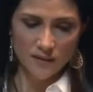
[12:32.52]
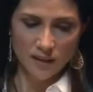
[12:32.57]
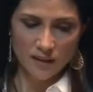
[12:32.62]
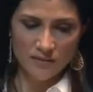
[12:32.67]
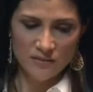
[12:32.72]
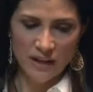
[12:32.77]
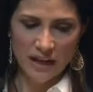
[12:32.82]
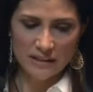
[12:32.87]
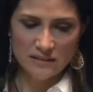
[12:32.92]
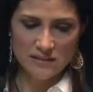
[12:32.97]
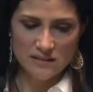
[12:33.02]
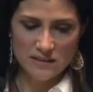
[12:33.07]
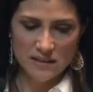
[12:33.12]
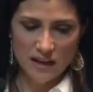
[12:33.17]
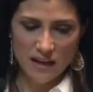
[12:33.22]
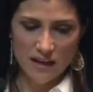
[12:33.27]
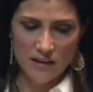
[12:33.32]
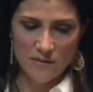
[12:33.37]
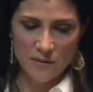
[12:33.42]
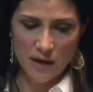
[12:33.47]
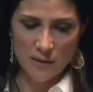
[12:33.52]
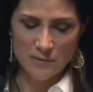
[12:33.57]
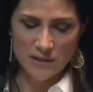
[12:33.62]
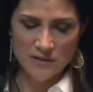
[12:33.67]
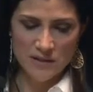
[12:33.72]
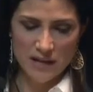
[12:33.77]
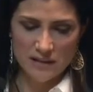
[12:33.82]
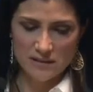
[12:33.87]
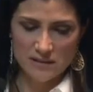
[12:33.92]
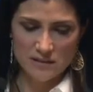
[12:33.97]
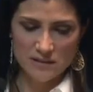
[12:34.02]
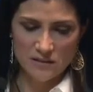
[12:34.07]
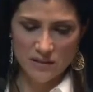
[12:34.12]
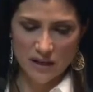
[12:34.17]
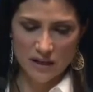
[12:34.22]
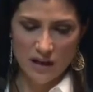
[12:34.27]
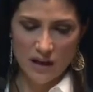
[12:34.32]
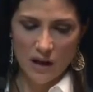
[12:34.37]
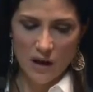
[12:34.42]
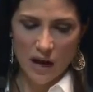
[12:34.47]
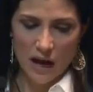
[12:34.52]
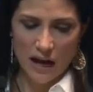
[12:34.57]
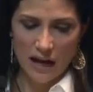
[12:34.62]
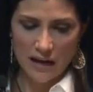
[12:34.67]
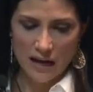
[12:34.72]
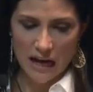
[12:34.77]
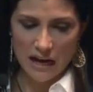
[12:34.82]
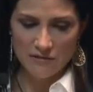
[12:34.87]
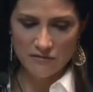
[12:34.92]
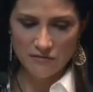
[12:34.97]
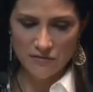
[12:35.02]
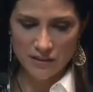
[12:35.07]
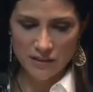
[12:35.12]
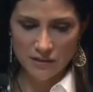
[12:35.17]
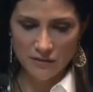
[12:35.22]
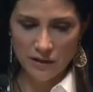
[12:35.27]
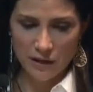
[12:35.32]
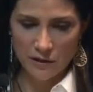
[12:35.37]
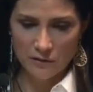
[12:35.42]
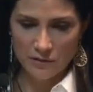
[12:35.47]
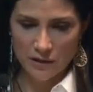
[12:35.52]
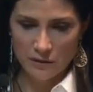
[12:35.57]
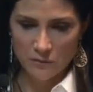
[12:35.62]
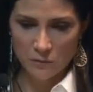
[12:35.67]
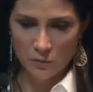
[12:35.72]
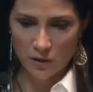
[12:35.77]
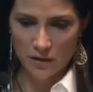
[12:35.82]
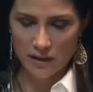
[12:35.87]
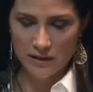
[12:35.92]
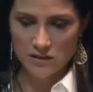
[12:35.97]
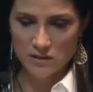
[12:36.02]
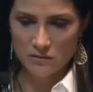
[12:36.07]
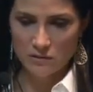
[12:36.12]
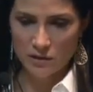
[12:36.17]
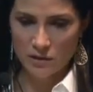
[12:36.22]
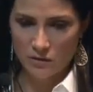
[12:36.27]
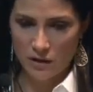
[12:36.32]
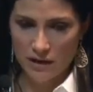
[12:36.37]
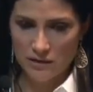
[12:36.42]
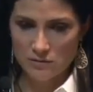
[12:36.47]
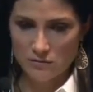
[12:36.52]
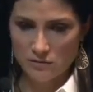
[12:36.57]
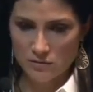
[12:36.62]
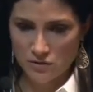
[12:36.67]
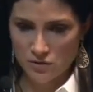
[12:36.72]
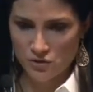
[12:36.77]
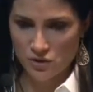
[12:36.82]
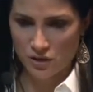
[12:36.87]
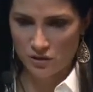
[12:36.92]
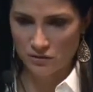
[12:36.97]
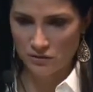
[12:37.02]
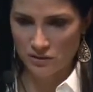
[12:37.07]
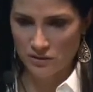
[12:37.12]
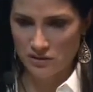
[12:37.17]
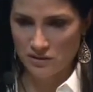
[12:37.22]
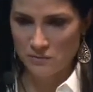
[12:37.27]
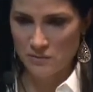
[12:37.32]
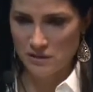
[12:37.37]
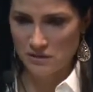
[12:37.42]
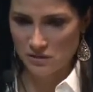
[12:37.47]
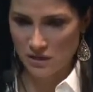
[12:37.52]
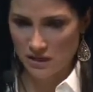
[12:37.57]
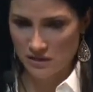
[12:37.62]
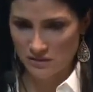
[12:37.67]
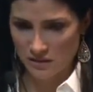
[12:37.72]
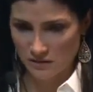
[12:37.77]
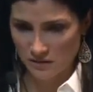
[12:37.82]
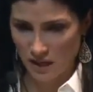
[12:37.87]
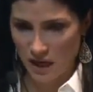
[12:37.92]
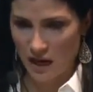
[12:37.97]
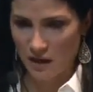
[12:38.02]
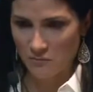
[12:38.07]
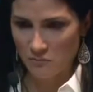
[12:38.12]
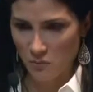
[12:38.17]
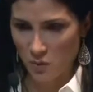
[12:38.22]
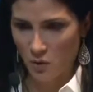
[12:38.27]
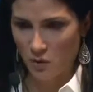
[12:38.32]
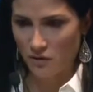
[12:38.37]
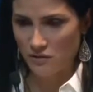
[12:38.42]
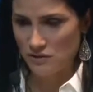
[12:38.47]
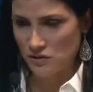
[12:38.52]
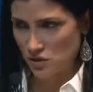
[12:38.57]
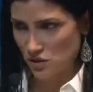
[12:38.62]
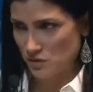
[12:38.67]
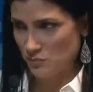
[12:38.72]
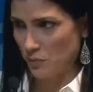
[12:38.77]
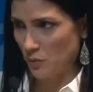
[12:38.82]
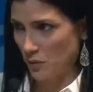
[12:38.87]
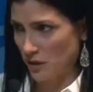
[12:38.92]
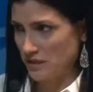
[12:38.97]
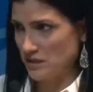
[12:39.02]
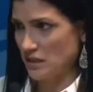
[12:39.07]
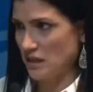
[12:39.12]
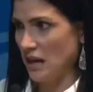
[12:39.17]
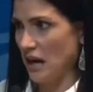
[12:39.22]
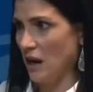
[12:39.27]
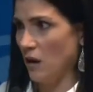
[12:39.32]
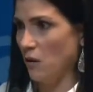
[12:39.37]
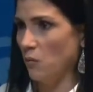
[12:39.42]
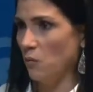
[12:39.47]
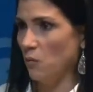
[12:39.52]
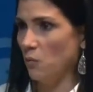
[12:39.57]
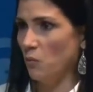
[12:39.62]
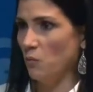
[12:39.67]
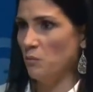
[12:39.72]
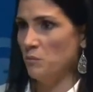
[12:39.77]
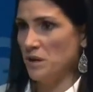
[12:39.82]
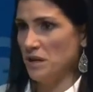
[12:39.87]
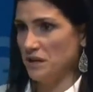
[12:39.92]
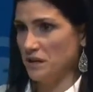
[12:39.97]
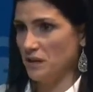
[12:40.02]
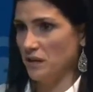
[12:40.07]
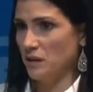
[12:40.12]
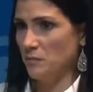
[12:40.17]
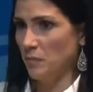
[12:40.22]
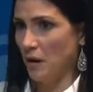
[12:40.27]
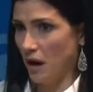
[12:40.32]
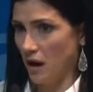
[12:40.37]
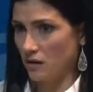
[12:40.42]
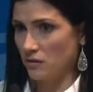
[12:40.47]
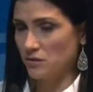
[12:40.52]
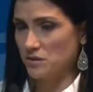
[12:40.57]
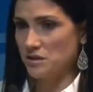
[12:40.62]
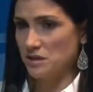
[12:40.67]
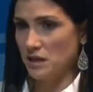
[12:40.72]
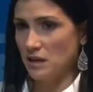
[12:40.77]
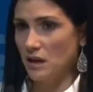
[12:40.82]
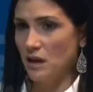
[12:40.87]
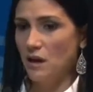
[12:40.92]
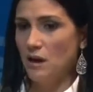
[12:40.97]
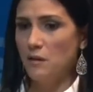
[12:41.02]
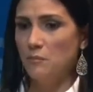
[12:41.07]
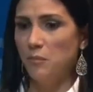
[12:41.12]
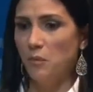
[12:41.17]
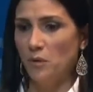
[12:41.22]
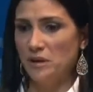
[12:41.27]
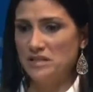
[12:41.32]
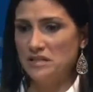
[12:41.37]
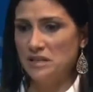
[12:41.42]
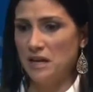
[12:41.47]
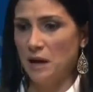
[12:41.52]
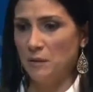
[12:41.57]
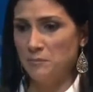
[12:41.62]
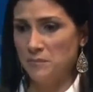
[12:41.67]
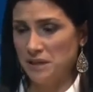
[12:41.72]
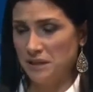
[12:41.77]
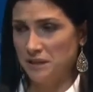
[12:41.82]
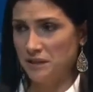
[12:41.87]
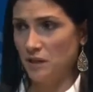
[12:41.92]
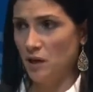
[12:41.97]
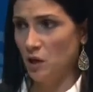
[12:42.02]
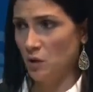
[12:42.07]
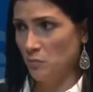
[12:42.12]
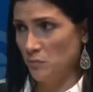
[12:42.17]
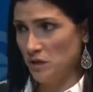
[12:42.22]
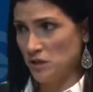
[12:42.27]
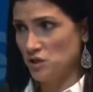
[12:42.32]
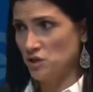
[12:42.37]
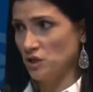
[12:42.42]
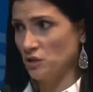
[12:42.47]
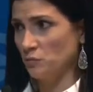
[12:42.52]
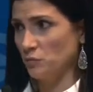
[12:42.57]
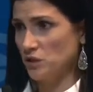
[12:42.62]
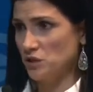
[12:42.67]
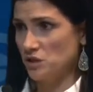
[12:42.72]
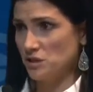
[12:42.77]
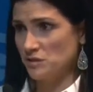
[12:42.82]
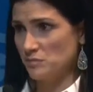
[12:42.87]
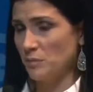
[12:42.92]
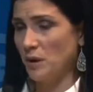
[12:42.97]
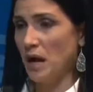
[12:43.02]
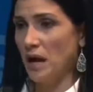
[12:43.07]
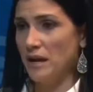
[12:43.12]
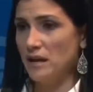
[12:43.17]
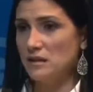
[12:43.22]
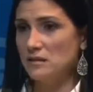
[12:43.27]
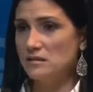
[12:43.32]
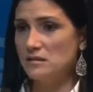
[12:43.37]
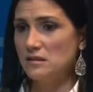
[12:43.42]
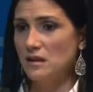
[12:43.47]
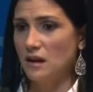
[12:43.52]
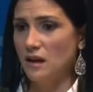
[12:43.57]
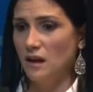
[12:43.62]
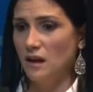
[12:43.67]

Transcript: And that's, I feel that what I do in grassroots journalism is a lot more than just pointing out media hypocrisy, pointing out media omission, which is bias,